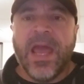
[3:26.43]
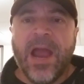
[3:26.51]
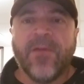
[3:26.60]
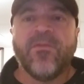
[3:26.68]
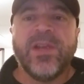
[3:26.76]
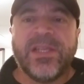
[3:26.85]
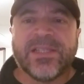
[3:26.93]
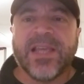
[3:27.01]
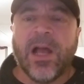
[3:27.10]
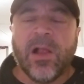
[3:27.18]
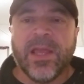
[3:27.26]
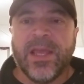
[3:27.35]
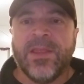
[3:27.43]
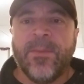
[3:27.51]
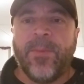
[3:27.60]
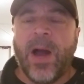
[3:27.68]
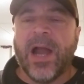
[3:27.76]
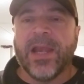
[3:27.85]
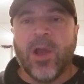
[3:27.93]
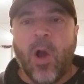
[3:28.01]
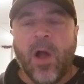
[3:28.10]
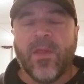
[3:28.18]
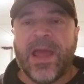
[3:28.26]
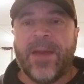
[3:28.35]
every cell in the body,
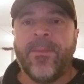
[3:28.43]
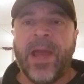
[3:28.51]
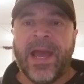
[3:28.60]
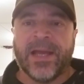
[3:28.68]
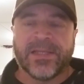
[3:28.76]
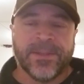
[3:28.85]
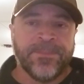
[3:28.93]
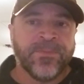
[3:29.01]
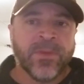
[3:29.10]
all that mass.